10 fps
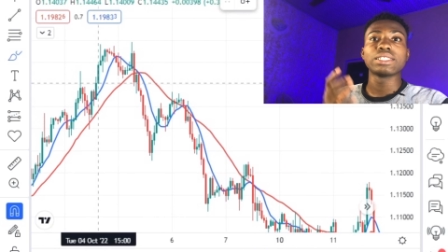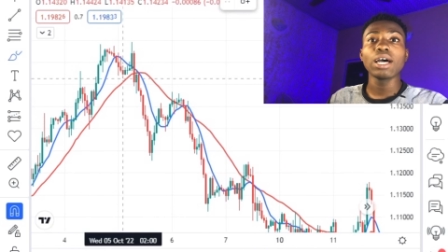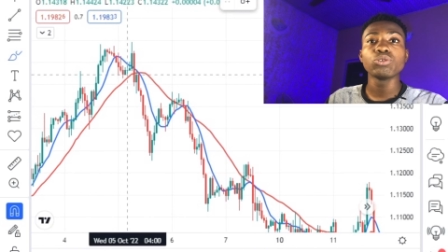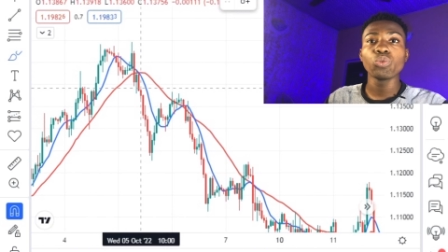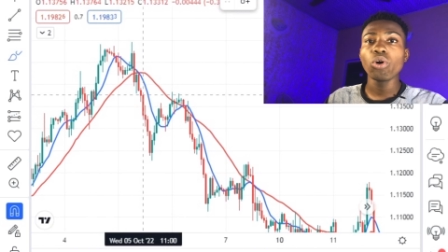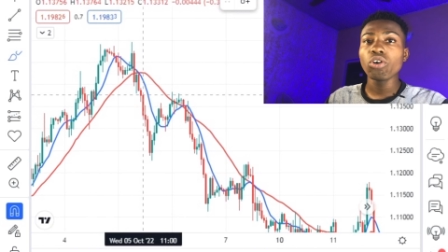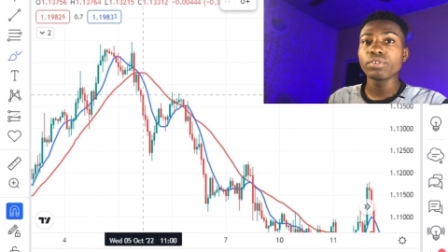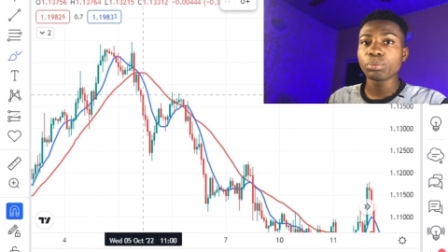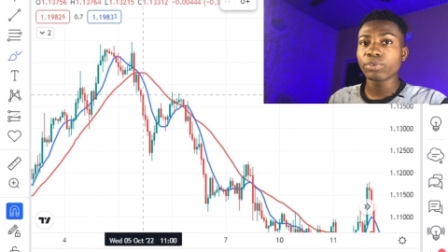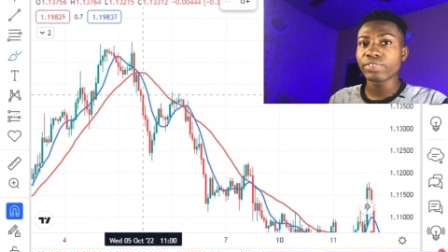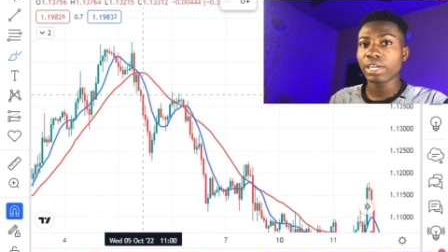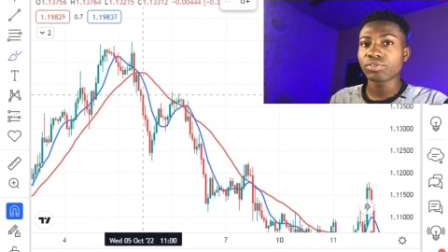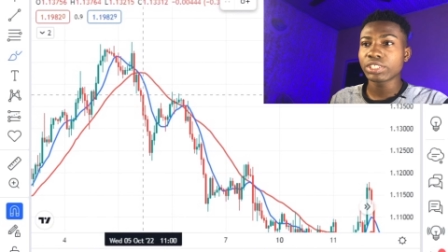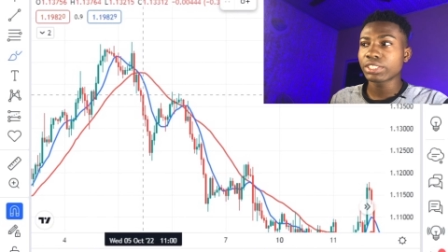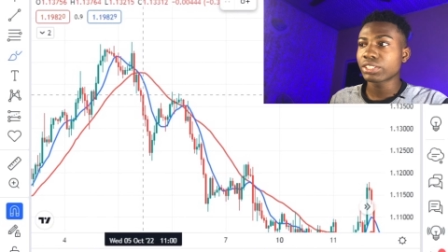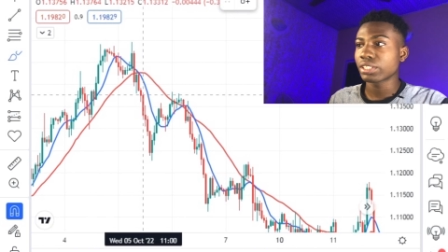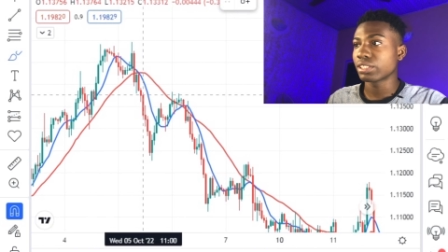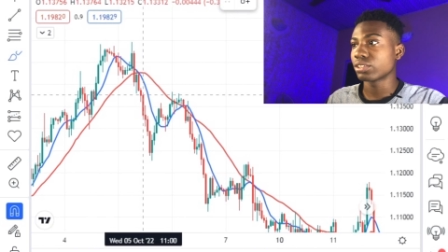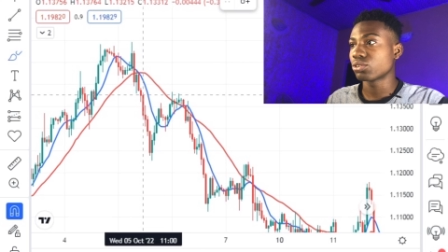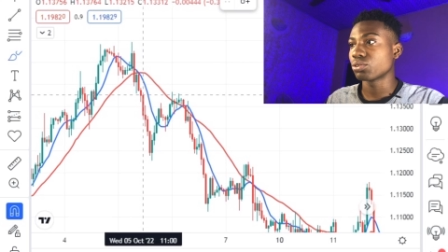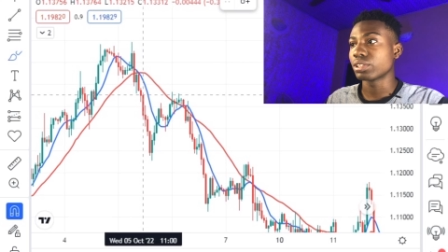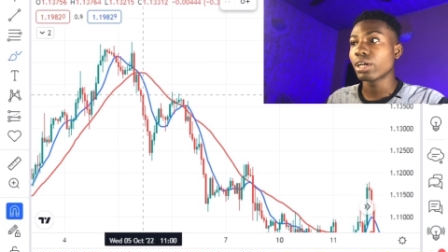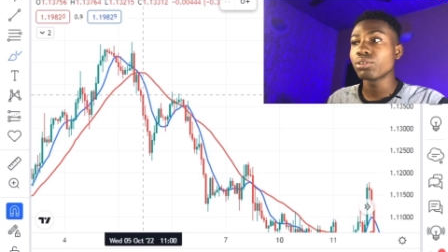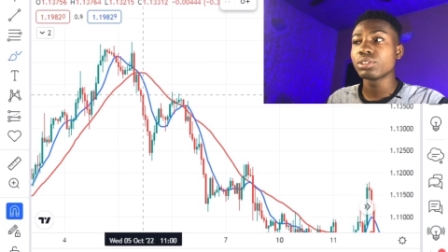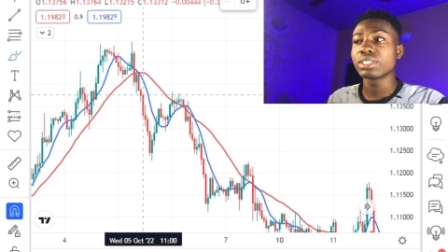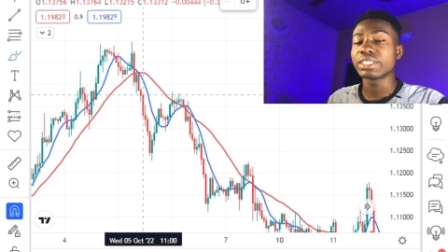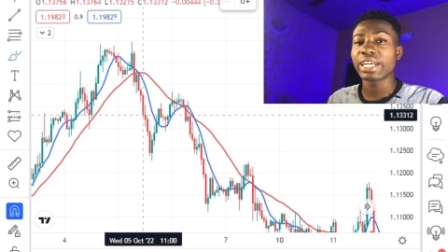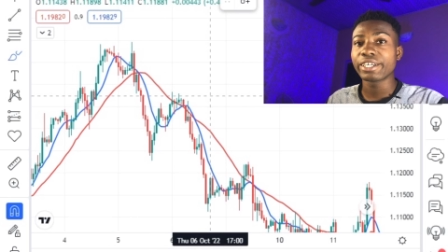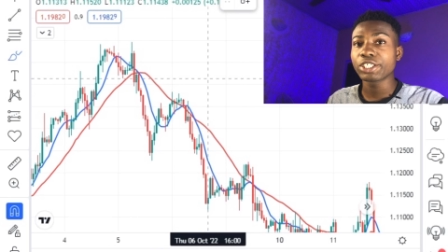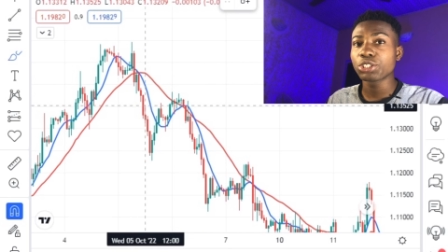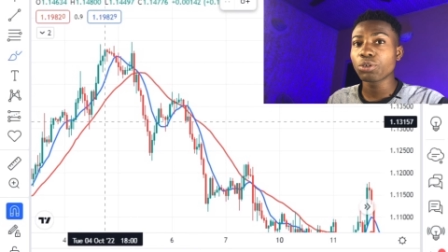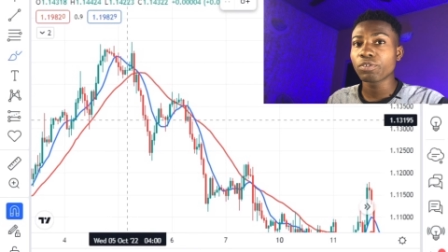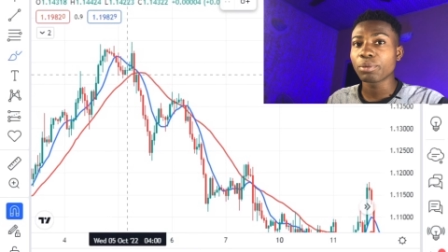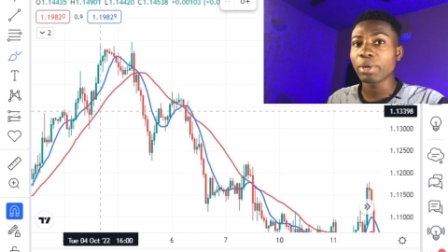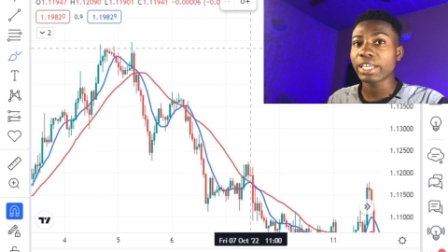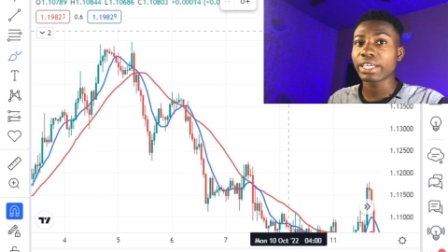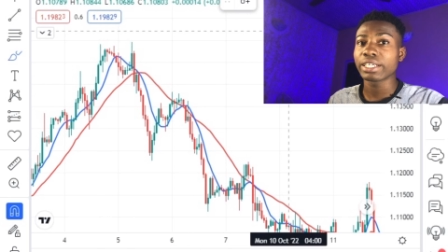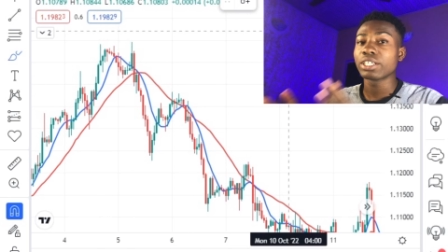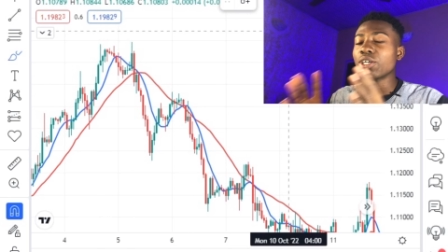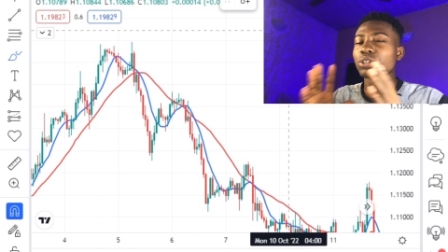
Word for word: now the work of the moving averages is to tell you the direction of the market